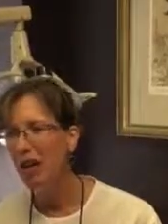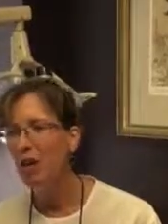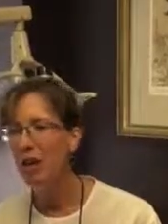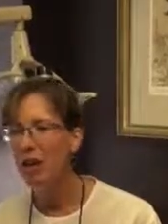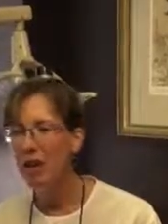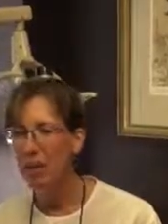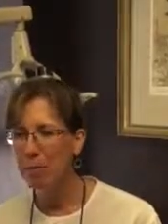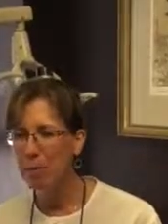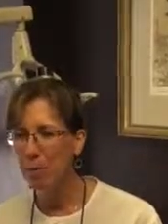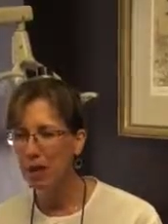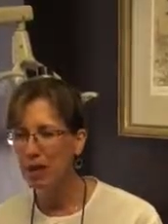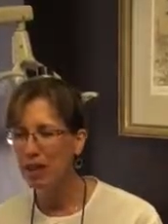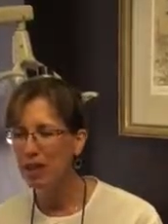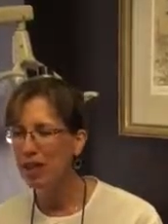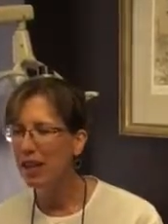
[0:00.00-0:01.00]
you would not
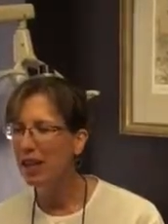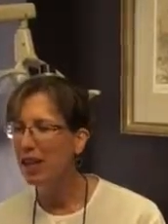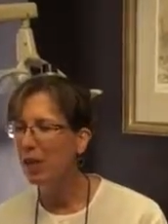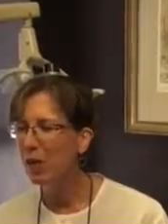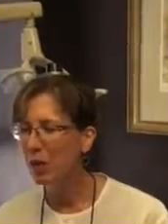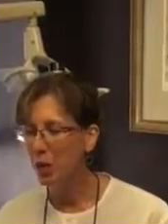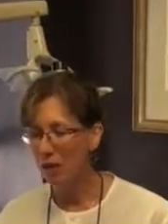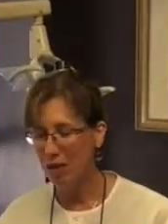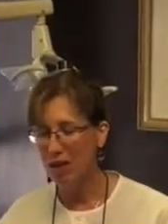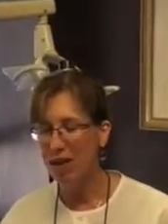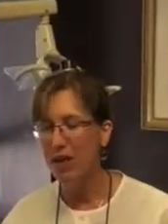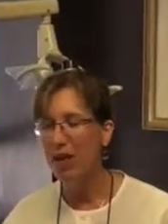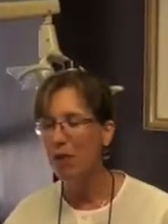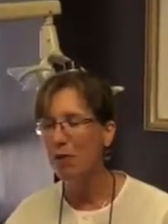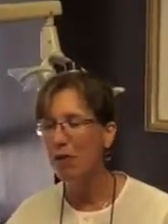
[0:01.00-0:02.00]
brush it or
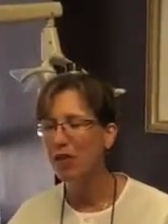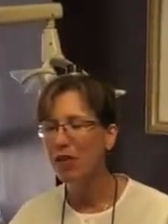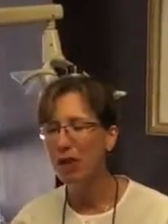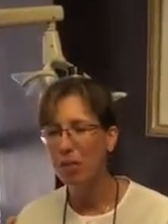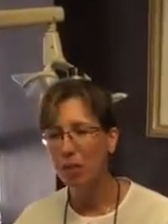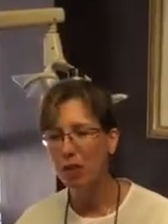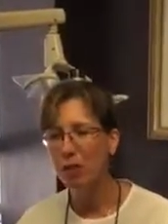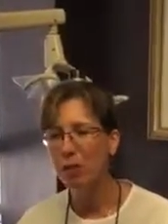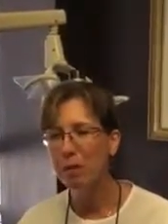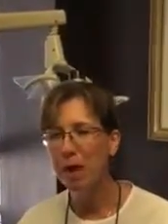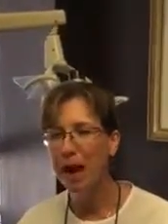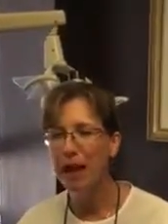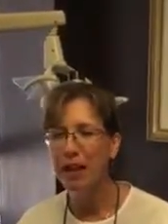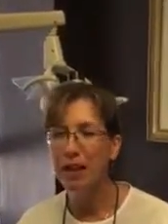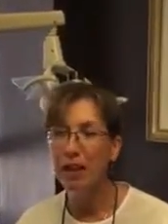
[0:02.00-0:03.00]
clean it with a Brillo
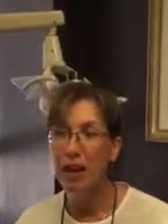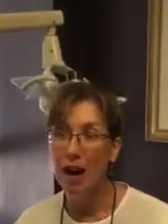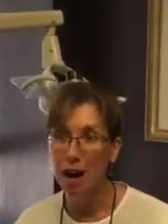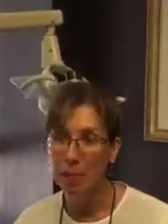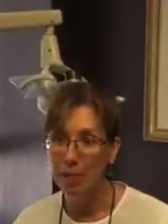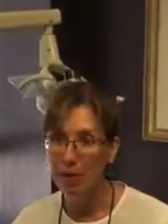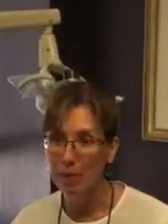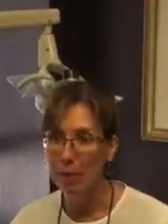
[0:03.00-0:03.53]
pad and Comet,